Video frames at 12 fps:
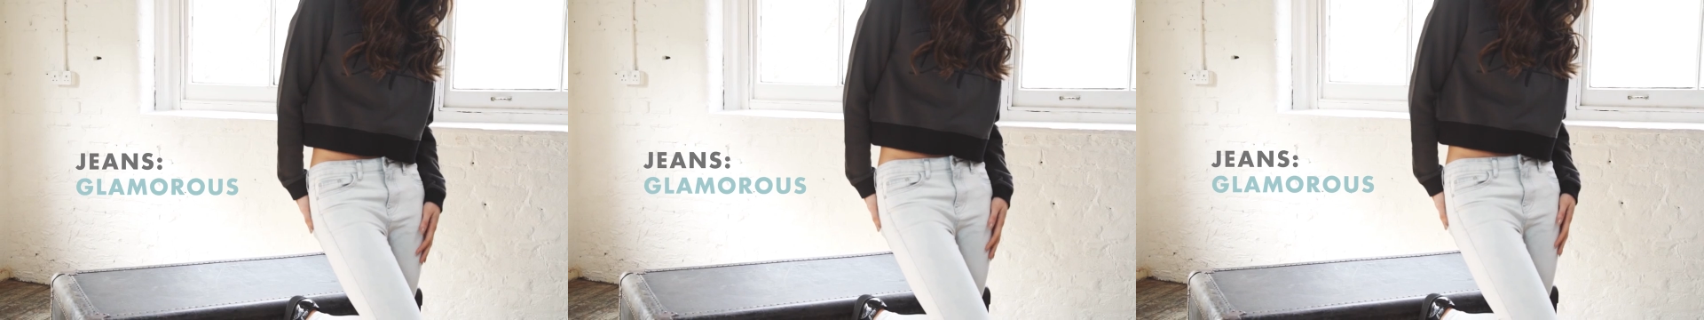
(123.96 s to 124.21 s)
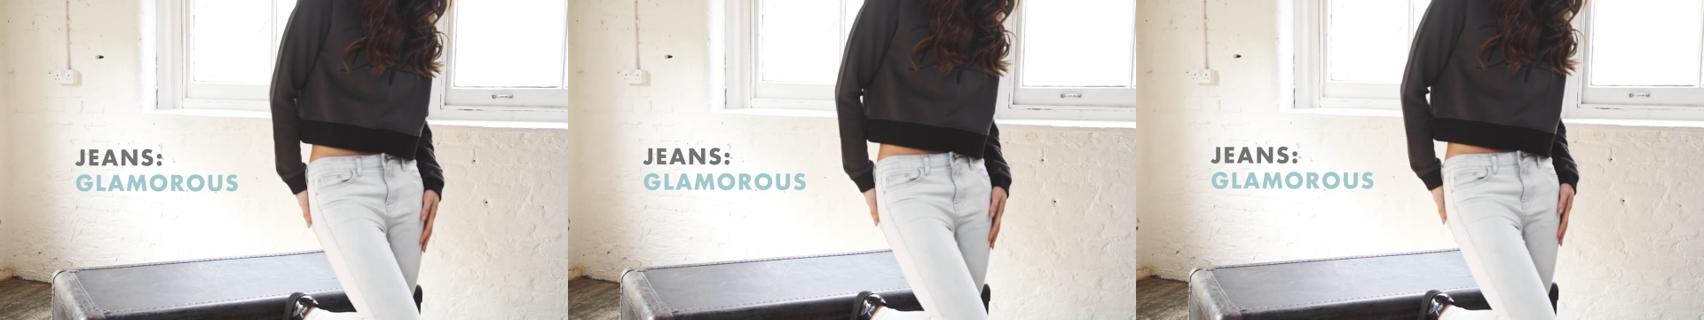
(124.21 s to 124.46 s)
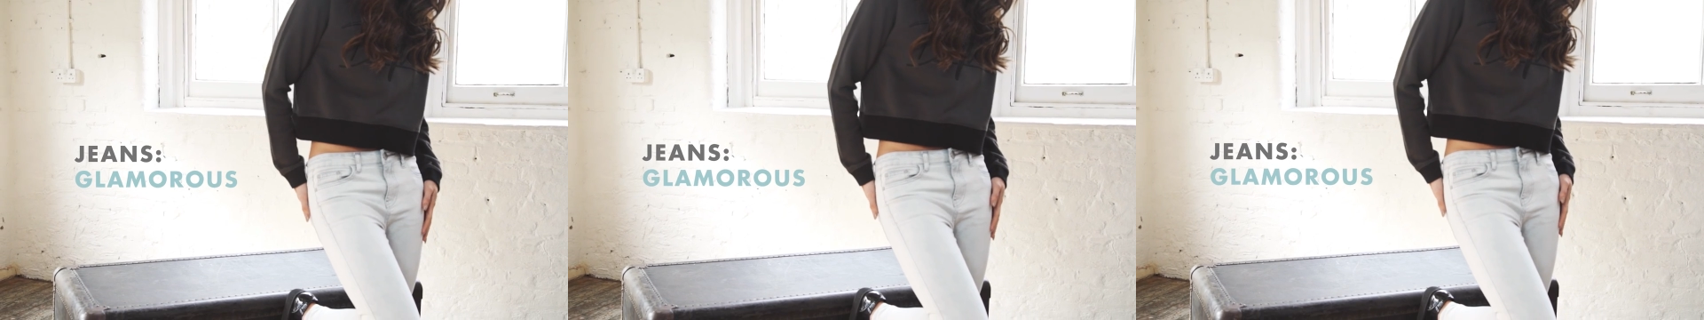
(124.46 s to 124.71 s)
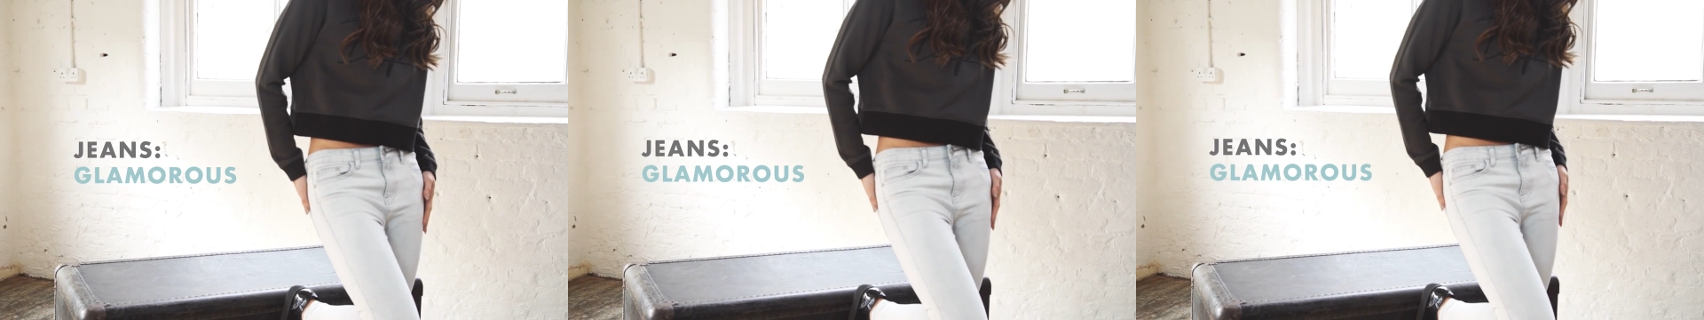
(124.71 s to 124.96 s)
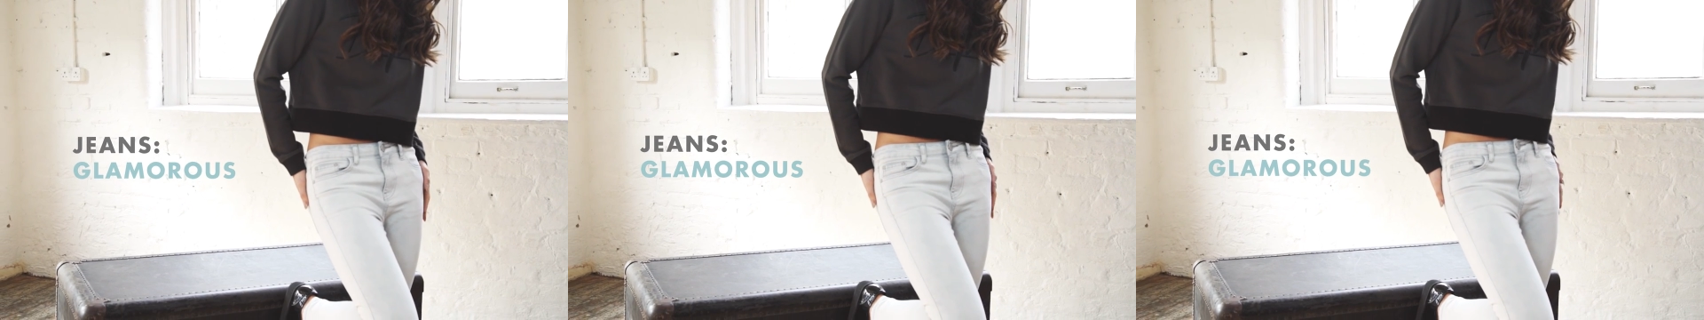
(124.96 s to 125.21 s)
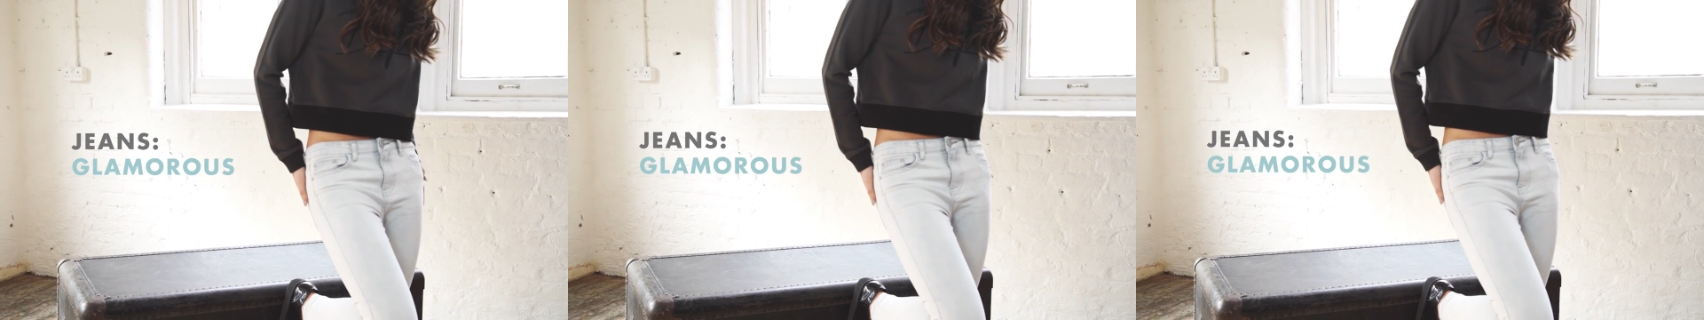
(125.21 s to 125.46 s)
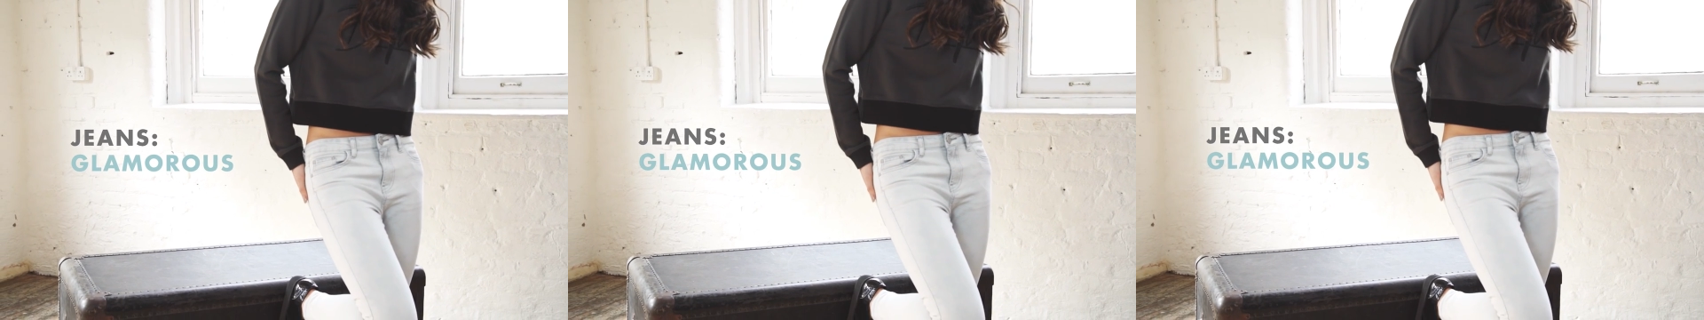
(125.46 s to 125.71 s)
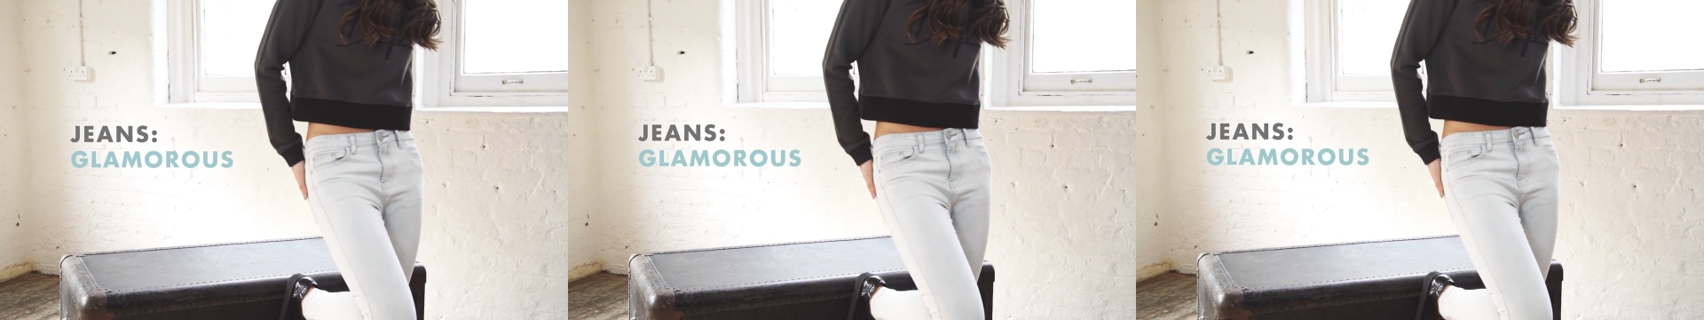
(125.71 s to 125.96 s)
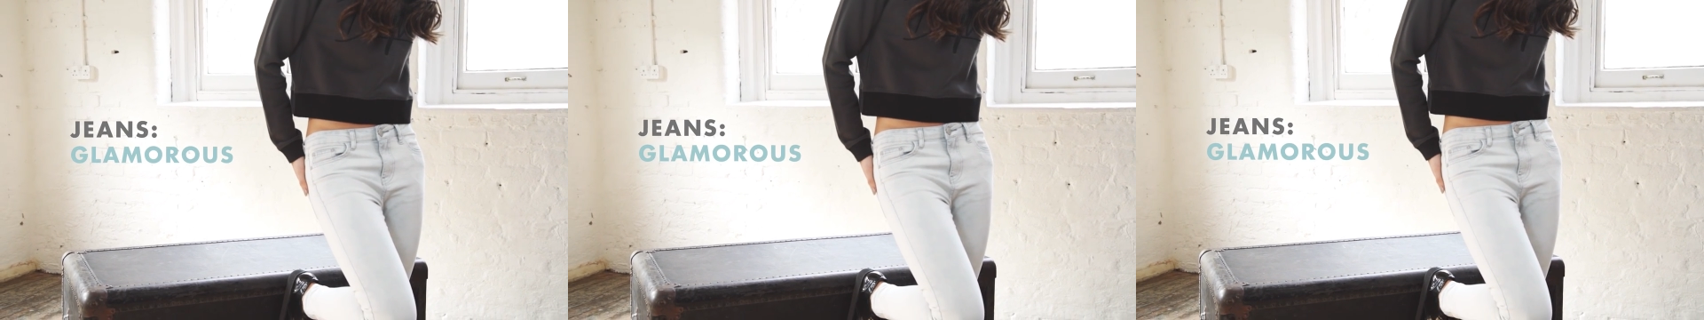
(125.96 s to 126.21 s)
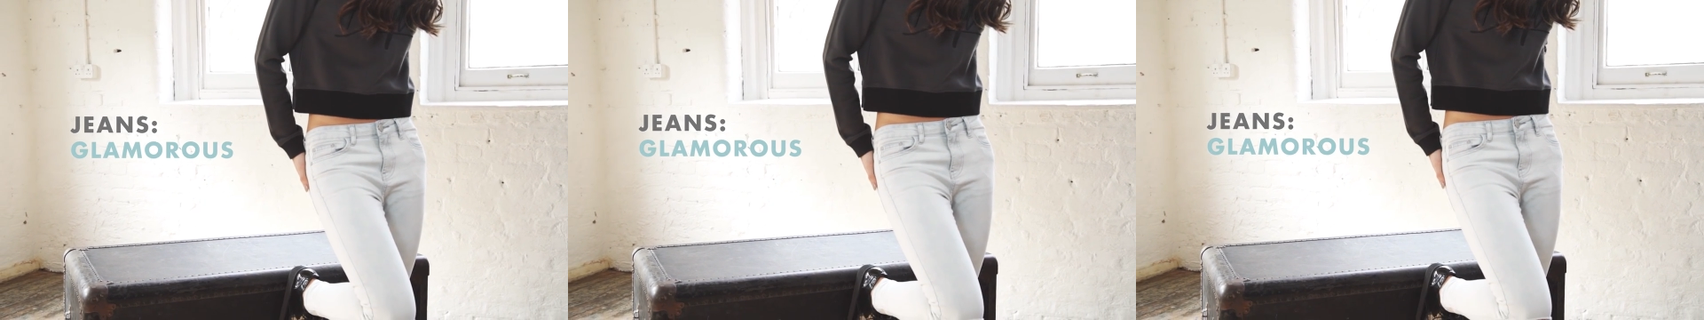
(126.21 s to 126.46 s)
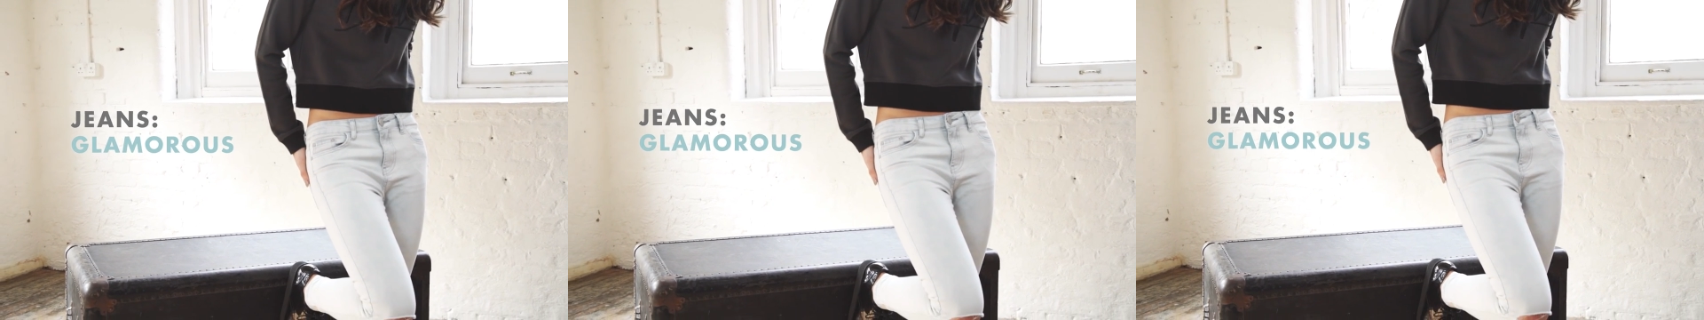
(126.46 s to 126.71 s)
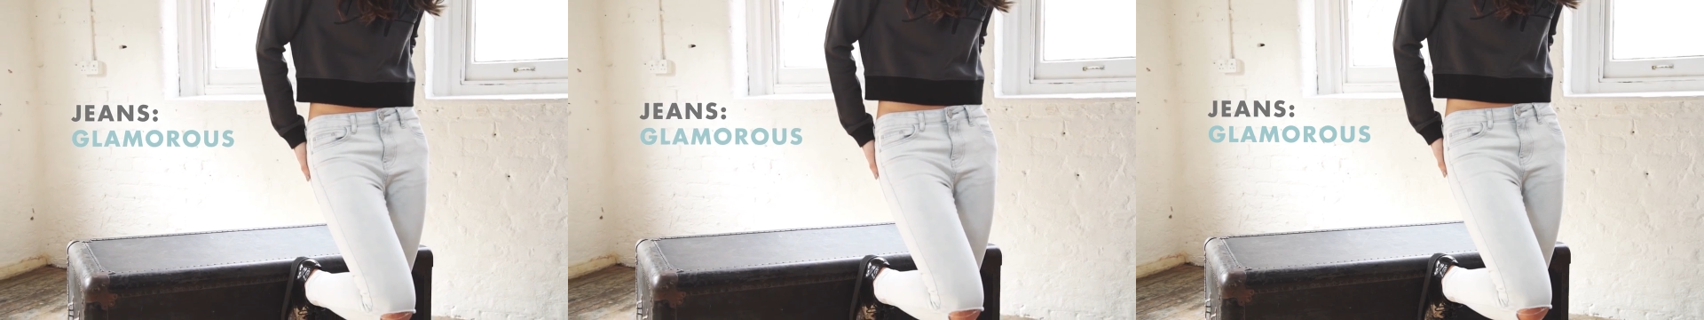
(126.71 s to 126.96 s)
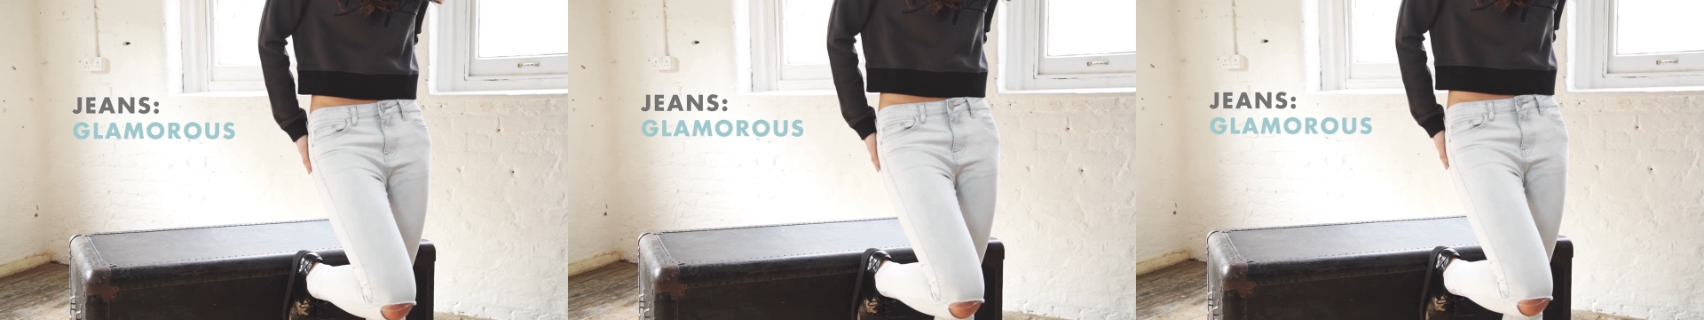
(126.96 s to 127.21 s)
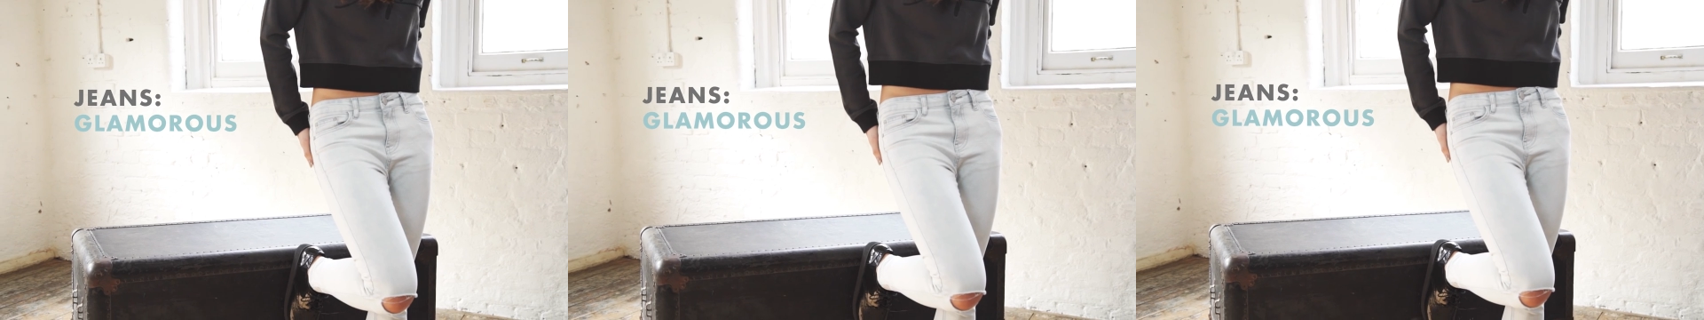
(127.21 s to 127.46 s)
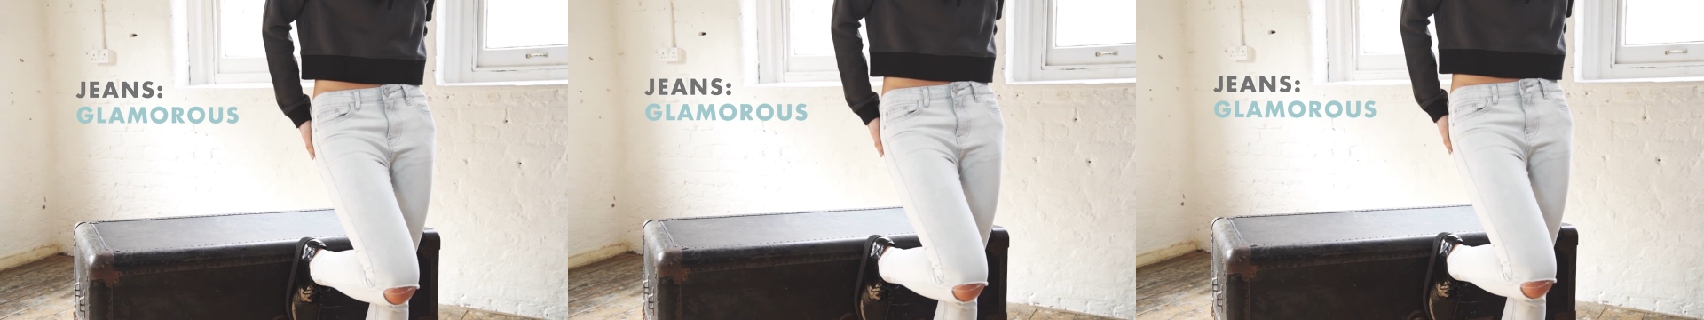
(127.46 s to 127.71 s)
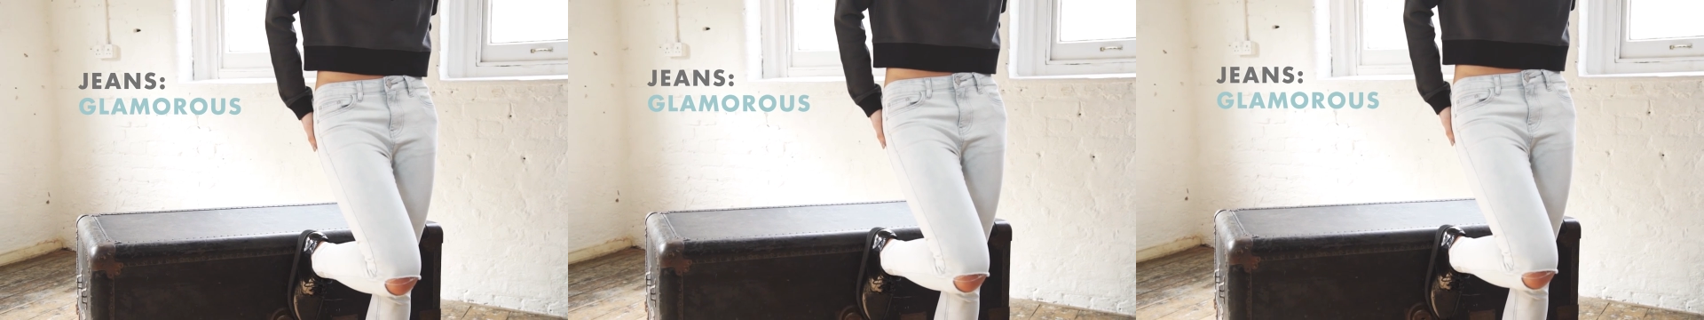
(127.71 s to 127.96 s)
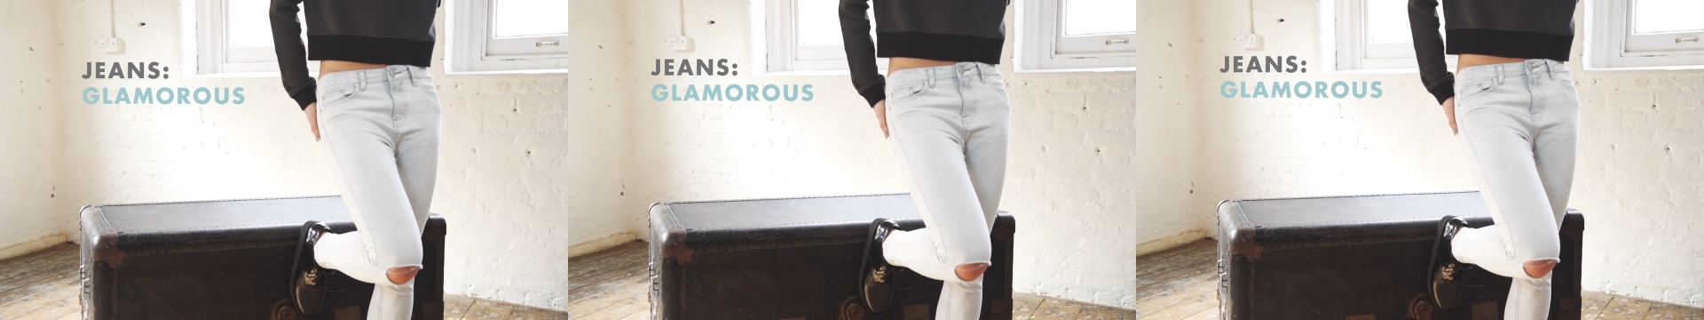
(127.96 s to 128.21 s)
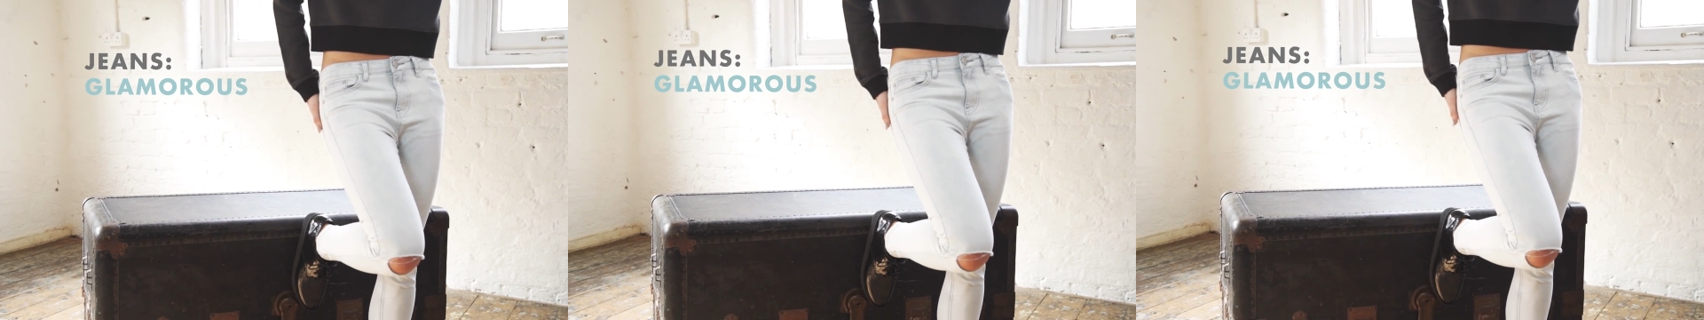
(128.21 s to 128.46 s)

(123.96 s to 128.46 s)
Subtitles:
Nobody's mouth can be seen.